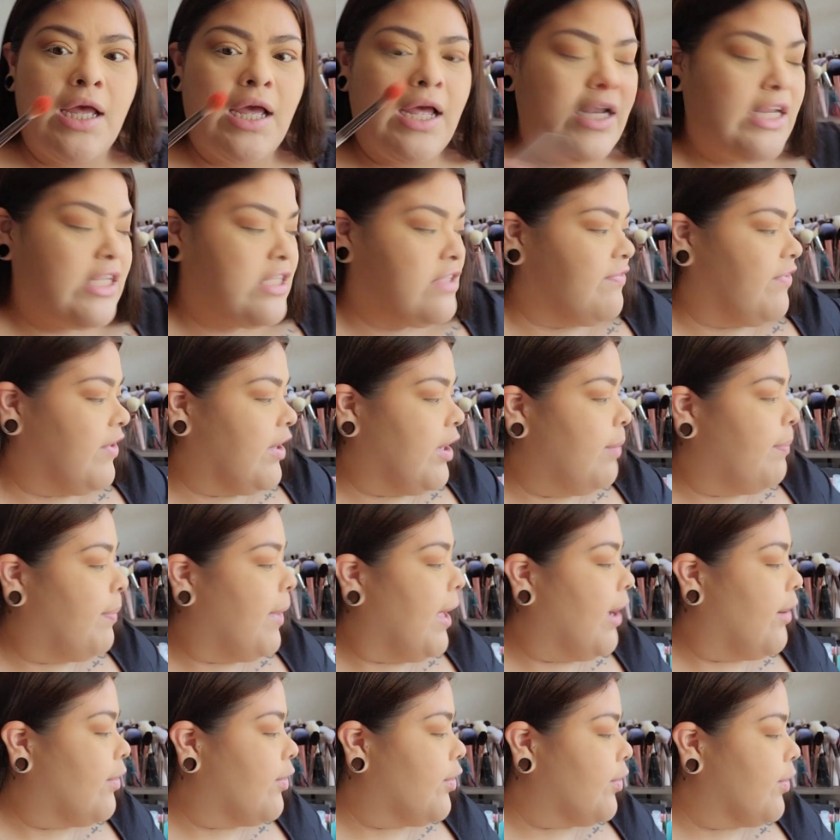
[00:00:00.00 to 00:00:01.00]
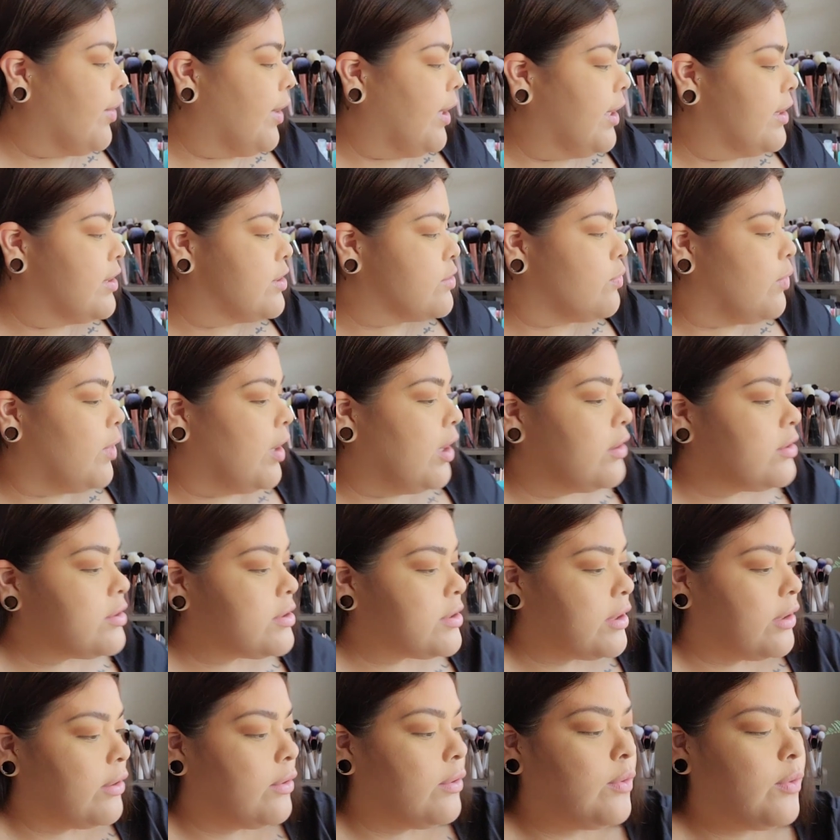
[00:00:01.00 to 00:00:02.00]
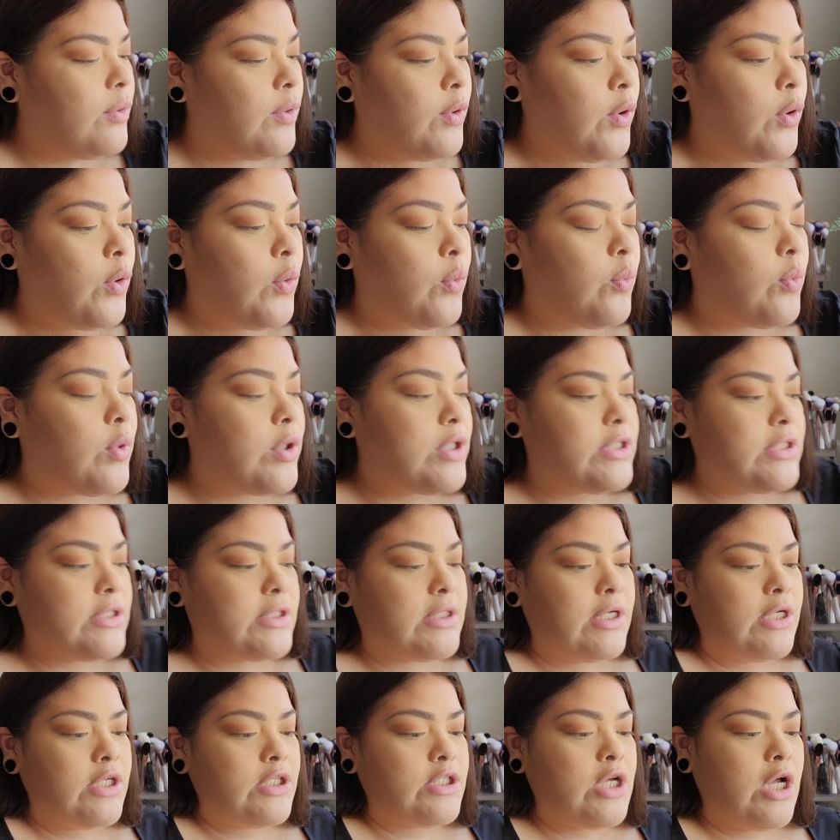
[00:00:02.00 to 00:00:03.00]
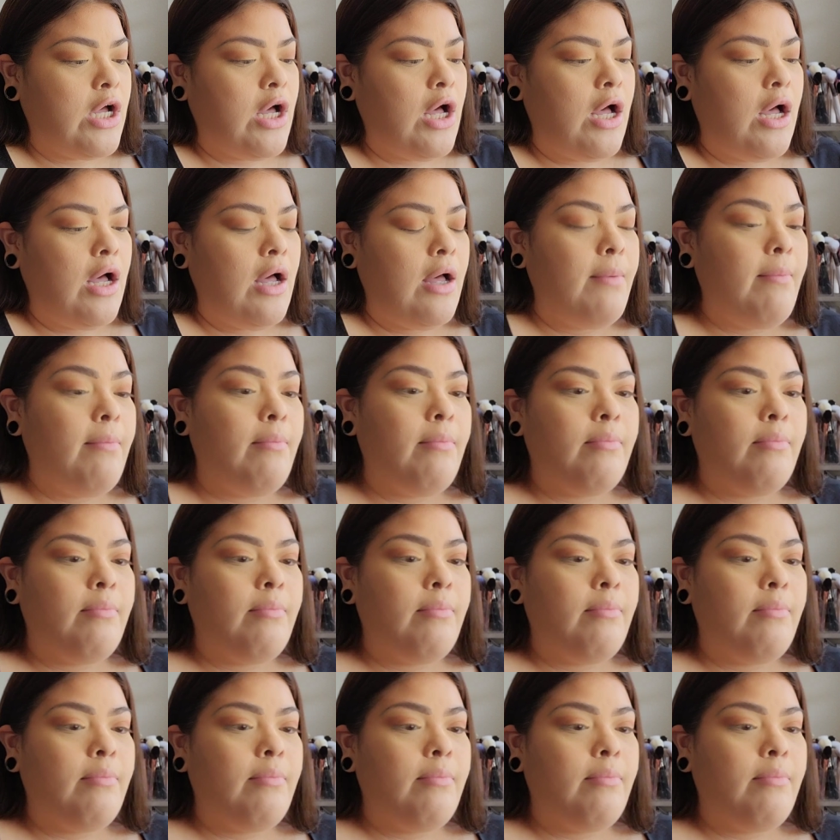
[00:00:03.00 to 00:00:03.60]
and it's very powdery as well, so we're just gonna tap,